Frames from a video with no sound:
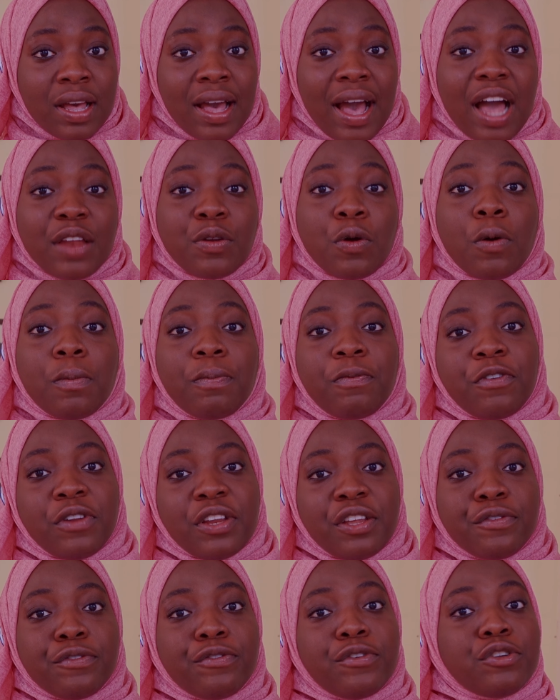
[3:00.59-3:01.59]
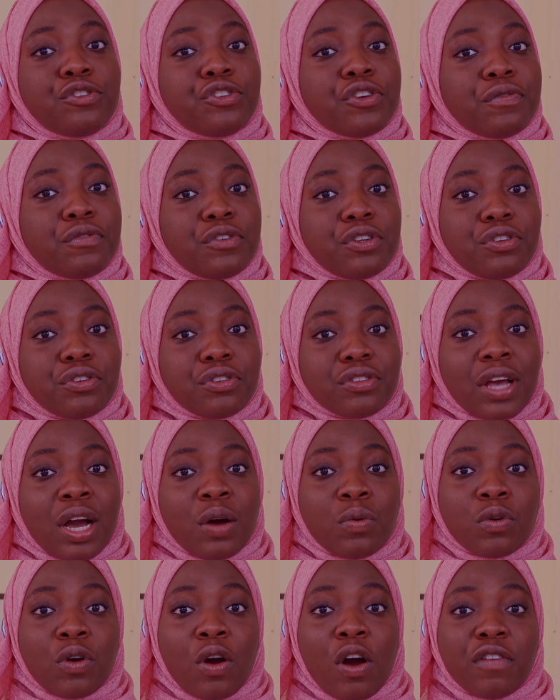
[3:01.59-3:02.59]
and hopefully in future videos I
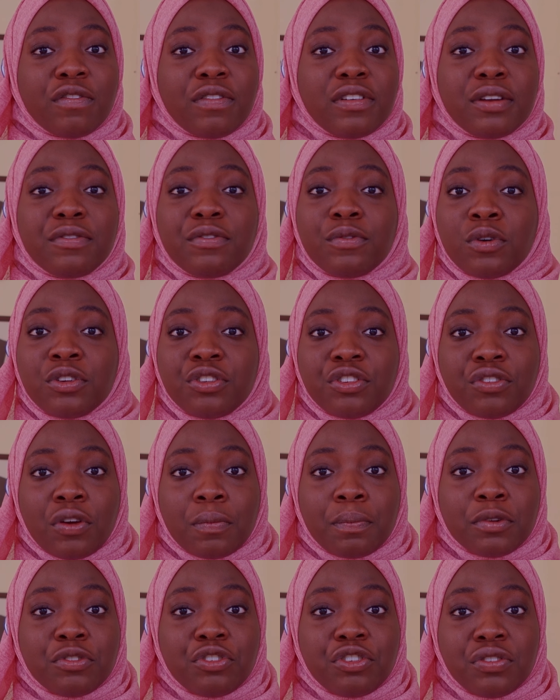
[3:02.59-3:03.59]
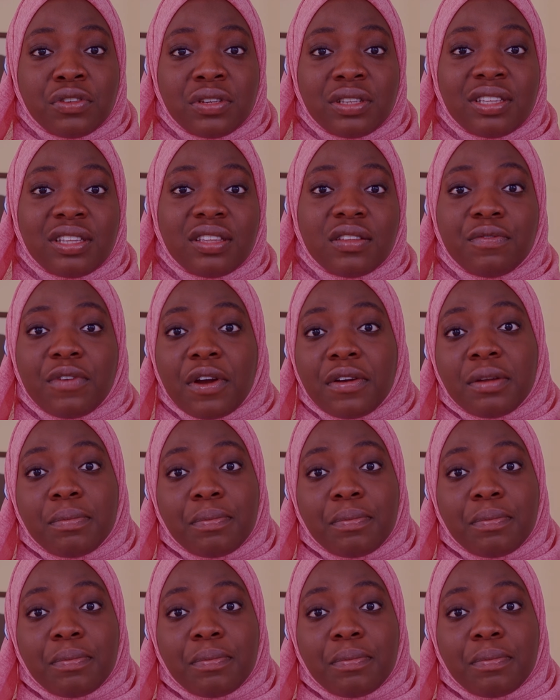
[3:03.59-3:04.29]
will cover funding opportunities very